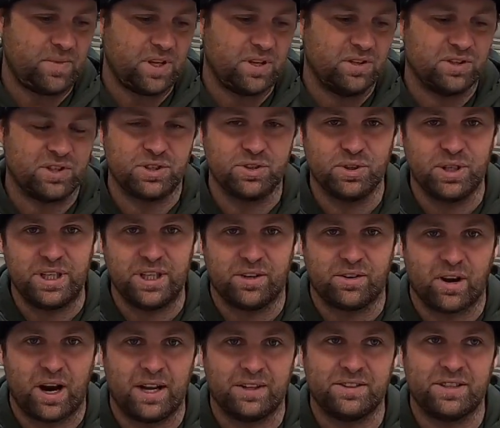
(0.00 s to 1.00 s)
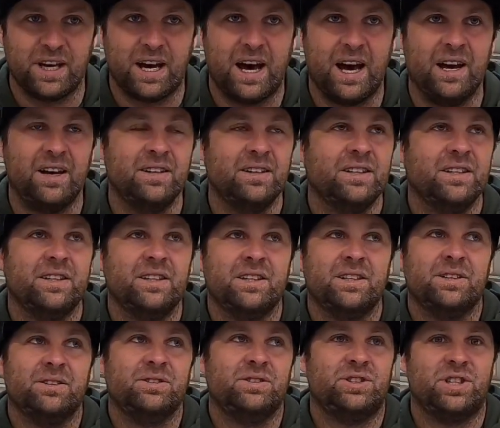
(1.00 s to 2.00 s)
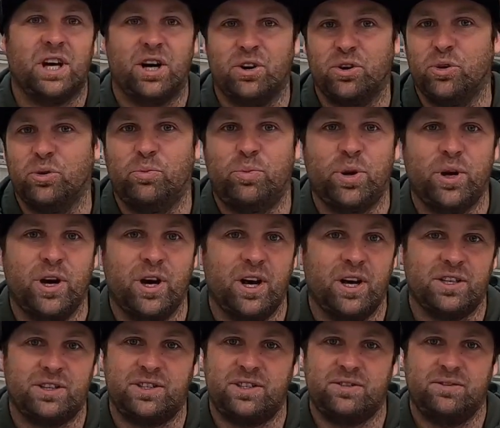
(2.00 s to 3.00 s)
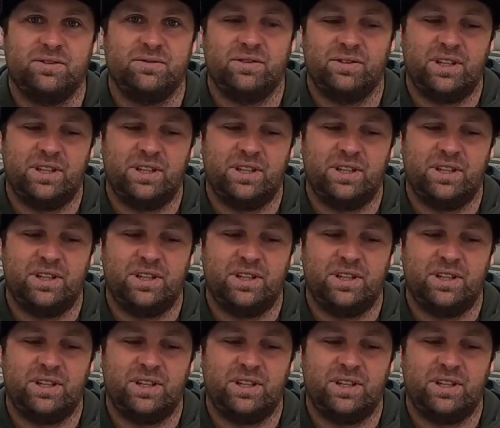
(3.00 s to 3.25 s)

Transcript: Sooty grunter, jungle perch.